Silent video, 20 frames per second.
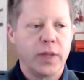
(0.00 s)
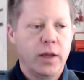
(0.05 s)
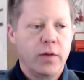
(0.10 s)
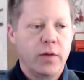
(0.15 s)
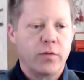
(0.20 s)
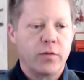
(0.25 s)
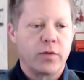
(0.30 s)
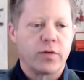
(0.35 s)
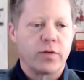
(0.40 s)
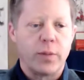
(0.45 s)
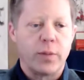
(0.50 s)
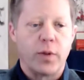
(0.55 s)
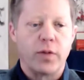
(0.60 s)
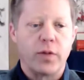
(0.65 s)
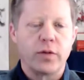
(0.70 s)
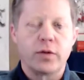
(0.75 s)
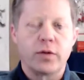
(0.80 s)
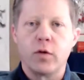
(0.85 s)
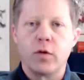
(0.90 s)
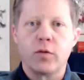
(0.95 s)
for example all
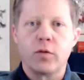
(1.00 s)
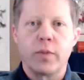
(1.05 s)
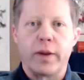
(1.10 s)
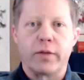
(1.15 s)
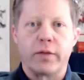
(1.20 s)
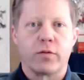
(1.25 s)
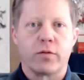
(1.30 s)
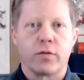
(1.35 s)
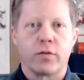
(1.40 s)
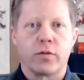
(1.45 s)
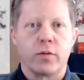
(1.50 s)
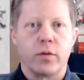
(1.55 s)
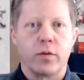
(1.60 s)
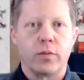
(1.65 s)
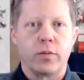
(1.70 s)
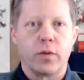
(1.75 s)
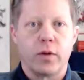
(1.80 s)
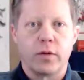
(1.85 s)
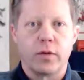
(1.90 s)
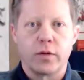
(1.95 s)
the toastmasters
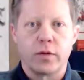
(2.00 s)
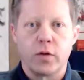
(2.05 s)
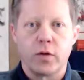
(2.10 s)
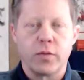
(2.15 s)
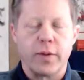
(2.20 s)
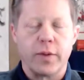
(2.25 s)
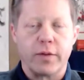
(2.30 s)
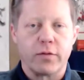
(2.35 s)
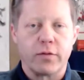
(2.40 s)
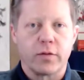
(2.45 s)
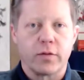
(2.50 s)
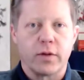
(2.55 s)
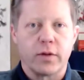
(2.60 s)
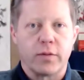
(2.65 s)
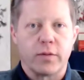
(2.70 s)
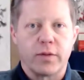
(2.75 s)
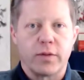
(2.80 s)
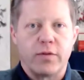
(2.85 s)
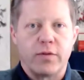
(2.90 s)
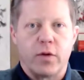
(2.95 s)
group all toastmasters
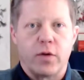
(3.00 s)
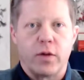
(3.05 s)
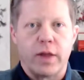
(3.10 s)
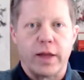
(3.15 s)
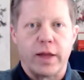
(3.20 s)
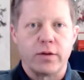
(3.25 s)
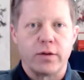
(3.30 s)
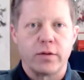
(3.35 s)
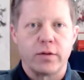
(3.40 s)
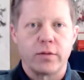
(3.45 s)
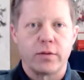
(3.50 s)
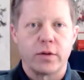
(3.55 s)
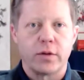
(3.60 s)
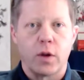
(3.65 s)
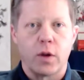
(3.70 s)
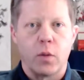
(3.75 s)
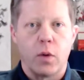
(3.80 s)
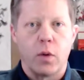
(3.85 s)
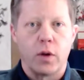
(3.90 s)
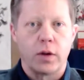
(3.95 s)
clubs they've all had to, to
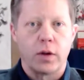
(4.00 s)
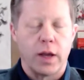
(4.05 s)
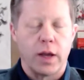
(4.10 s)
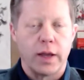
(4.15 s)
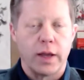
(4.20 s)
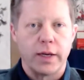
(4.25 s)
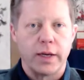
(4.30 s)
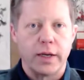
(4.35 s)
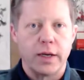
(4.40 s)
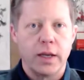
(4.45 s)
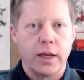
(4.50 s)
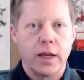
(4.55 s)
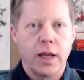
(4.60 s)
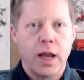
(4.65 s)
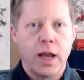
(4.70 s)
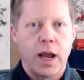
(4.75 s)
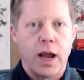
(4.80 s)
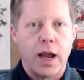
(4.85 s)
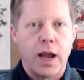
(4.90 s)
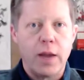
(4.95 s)
go hmm. online and
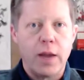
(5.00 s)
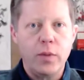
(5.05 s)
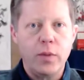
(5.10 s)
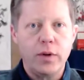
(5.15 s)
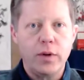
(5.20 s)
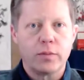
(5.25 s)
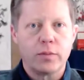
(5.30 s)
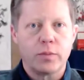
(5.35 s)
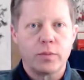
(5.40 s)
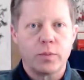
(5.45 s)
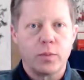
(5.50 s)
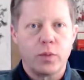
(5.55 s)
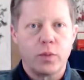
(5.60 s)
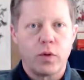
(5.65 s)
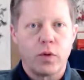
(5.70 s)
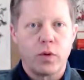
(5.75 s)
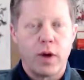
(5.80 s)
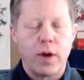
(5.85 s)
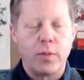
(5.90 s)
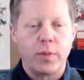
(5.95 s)
i would
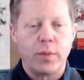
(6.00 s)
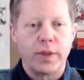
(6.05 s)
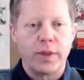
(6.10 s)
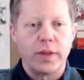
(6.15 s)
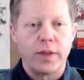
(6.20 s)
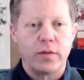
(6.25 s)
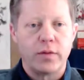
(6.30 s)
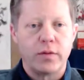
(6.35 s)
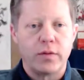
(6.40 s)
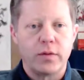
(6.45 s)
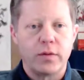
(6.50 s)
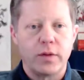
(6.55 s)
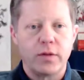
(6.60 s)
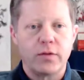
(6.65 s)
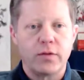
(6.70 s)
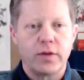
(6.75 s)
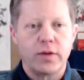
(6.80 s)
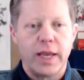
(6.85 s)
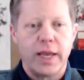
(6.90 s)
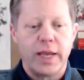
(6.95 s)
probably yeah.
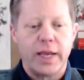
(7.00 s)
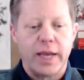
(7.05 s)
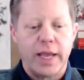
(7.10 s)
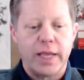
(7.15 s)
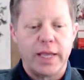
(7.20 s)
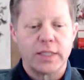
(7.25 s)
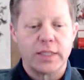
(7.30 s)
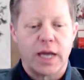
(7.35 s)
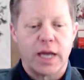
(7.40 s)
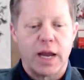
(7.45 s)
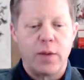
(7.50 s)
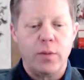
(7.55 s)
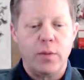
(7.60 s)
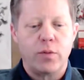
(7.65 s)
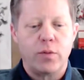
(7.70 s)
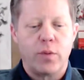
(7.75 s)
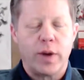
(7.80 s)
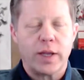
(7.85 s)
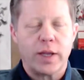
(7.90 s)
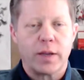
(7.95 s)
this day and age i
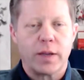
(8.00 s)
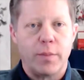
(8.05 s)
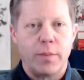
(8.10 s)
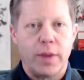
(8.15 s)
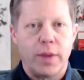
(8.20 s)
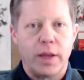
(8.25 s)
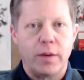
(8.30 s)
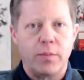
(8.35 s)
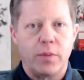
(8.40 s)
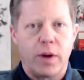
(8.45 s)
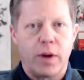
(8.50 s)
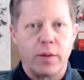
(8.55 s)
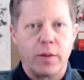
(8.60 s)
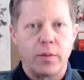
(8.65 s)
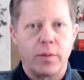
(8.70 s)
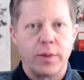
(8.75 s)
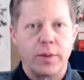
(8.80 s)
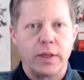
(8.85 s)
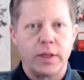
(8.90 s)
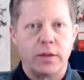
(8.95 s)
would recommend
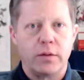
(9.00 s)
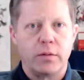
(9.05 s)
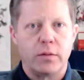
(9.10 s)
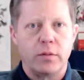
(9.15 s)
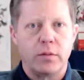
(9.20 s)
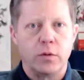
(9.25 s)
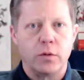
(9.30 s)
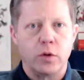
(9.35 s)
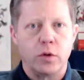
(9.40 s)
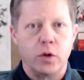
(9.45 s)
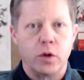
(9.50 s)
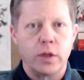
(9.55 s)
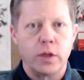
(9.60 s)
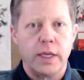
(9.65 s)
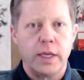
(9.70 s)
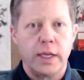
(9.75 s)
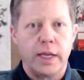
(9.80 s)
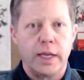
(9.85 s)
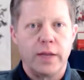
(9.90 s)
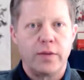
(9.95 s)
probably
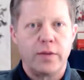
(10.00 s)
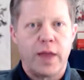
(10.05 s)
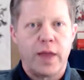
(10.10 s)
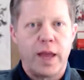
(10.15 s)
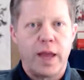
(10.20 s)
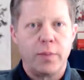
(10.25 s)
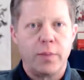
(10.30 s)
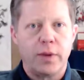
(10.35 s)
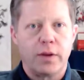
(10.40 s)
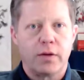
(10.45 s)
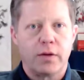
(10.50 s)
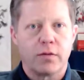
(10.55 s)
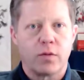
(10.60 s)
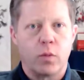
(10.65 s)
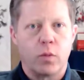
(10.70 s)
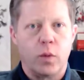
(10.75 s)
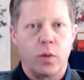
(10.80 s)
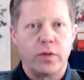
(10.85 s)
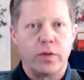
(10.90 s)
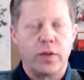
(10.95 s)
looking at that because
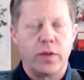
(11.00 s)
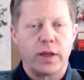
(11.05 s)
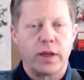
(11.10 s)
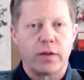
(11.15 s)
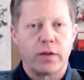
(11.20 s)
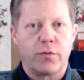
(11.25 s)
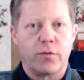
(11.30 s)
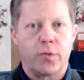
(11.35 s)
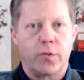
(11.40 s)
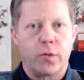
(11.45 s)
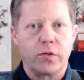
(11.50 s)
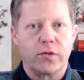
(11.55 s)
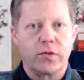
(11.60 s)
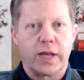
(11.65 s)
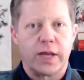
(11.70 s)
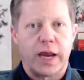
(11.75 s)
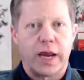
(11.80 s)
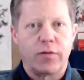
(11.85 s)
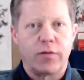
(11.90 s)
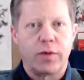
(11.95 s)
of one thing is
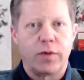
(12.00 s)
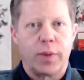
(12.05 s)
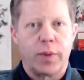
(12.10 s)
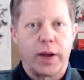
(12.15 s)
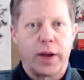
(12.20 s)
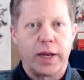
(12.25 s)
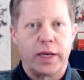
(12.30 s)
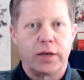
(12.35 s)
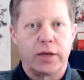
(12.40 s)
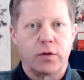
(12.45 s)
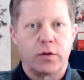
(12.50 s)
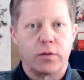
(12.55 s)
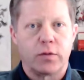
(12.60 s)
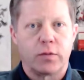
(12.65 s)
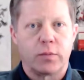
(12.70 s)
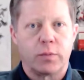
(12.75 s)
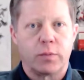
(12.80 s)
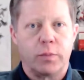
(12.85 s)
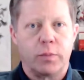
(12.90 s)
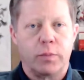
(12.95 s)
forcing everybody
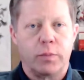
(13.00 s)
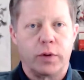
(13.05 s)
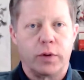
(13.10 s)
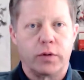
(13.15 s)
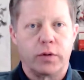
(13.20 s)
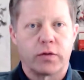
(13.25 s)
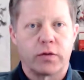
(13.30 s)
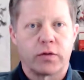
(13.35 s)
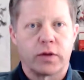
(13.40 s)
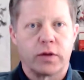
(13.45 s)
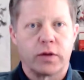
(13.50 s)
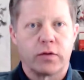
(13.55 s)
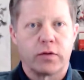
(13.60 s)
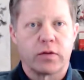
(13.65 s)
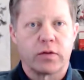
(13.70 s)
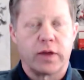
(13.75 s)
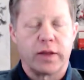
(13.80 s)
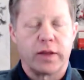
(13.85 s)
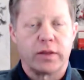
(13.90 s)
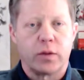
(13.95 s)
to build a skill
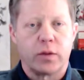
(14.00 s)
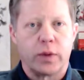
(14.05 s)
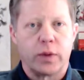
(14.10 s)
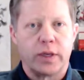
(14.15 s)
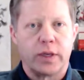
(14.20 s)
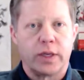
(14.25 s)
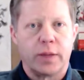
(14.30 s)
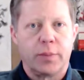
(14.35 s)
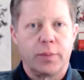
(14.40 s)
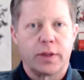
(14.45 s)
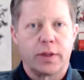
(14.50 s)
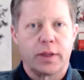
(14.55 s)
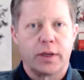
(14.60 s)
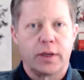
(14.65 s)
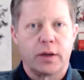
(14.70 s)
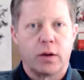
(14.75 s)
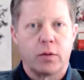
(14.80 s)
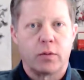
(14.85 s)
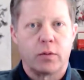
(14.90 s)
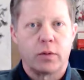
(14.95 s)
set that we typically
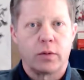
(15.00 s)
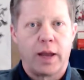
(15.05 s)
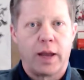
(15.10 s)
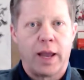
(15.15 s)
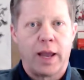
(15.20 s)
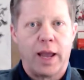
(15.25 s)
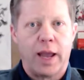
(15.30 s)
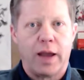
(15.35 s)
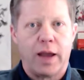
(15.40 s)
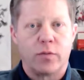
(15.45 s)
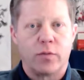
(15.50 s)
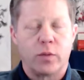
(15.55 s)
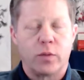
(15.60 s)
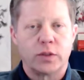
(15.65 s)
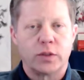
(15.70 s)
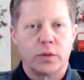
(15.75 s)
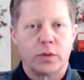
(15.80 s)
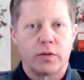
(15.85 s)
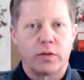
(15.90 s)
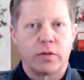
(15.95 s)
don't have,
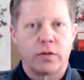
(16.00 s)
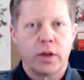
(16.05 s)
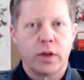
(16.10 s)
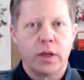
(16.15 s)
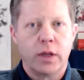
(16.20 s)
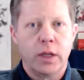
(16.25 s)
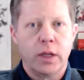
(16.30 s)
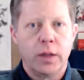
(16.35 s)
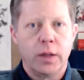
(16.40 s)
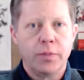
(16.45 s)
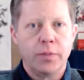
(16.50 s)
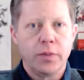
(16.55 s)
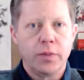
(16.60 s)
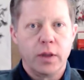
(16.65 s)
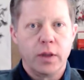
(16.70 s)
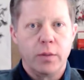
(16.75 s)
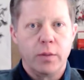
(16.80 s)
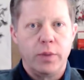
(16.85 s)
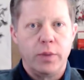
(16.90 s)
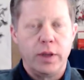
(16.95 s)
which was
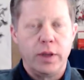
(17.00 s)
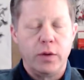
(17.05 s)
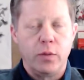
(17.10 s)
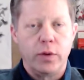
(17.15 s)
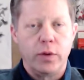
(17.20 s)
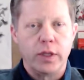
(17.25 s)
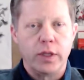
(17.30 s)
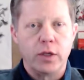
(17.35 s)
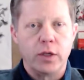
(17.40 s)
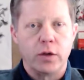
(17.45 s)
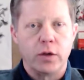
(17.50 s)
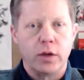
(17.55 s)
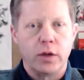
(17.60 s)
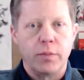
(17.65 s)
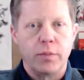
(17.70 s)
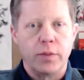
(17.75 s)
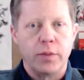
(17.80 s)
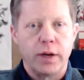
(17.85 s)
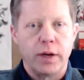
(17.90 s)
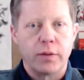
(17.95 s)
being really good
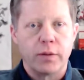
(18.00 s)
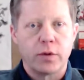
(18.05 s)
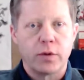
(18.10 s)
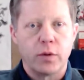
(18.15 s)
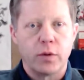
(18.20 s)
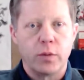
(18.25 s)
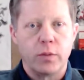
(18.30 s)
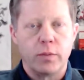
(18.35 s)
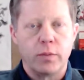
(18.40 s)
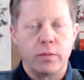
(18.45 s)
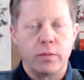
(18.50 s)
at being able to